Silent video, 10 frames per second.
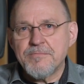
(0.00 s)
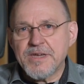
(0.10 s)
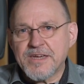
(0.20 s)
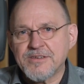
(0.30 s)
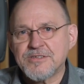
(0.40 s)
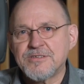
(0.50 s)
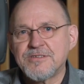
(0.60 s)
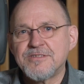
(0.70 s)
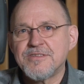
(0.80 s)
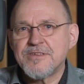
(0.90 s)
because
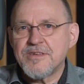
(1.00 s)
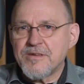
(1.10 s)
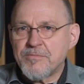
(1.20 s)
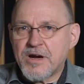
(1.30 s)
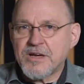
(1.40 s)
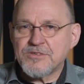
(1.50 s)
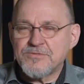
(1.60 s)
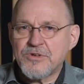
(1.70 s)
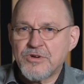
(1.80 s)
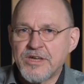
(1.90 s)
part
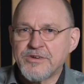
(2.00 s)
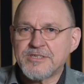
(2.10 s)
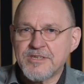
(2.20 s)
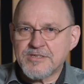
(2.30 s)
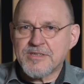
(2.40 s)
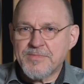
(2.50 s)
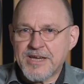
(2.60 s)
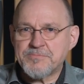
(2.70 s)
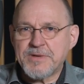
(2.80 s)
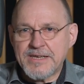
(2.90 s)
of your hearing system
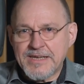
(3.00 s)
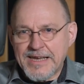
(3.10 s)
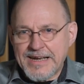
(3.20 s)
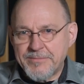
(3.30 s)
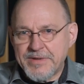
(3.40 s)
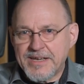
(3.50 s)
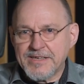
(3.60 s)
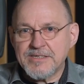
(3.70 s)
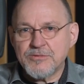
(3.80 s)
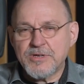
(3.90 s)
has been
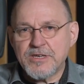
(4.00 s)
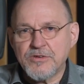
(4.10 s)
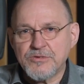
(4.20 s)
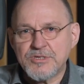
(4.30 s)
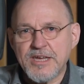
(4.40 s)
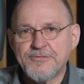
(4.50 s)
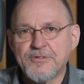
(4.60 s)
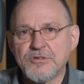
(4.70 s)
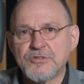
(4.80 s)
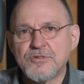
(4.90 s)
eliminated when you use
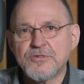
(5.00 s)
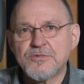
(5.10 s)
headphones.